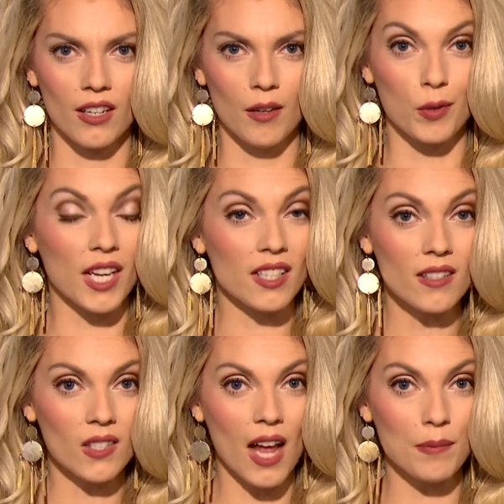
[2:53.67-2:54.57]
But that
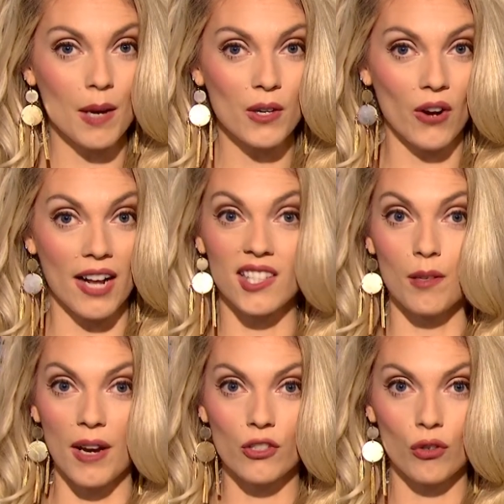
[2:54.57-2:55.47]
didn't stop Democrats and the
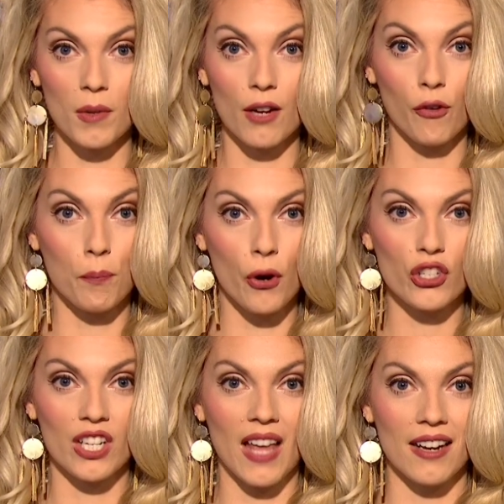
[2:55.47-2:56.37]
mainstream media from
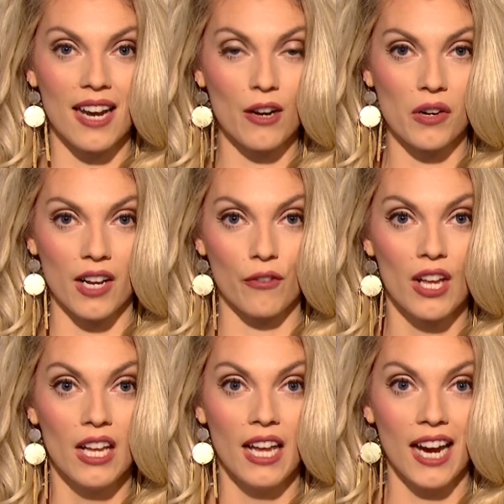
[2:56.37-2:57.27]
pushing that narrative.
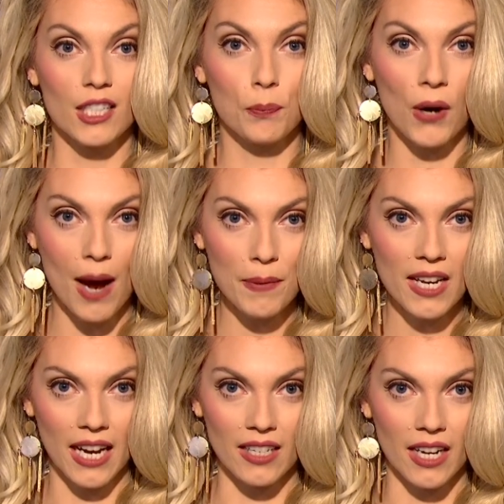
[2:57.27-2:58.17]
It's
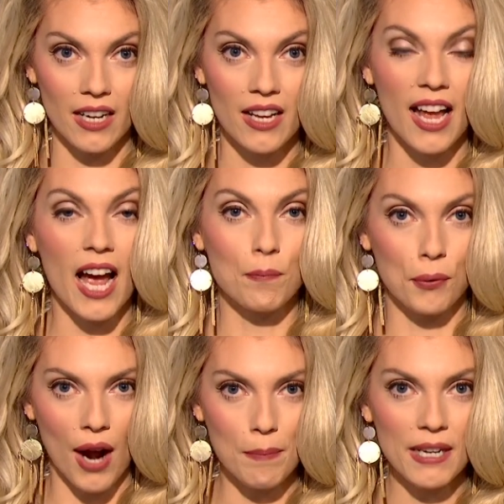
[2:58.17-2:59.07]
propaganda, and
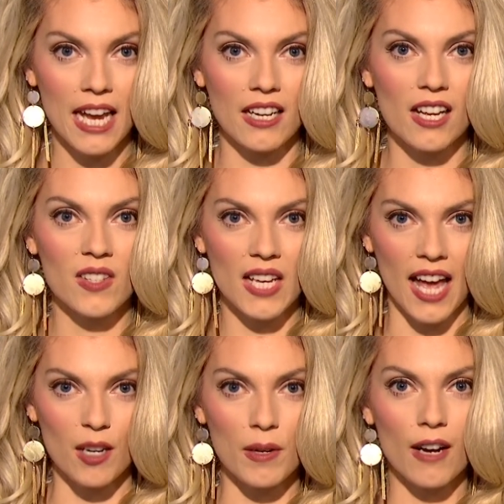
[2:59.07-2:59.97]
propaganda is the
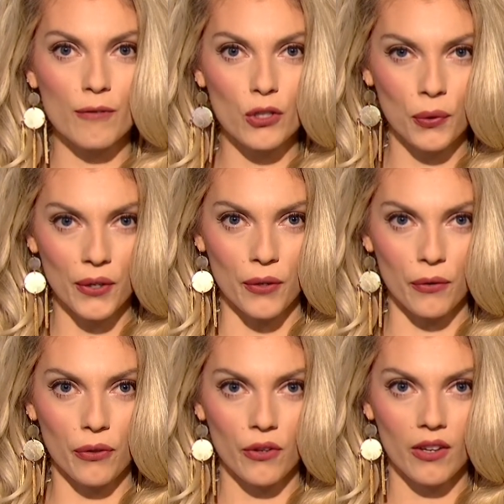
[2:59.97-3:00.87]
enemy of the
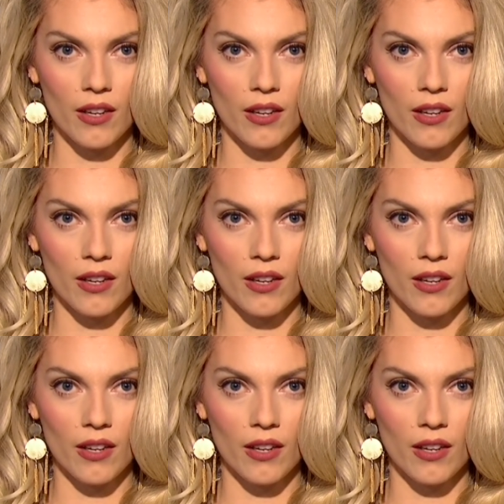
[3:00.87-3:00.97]
truth.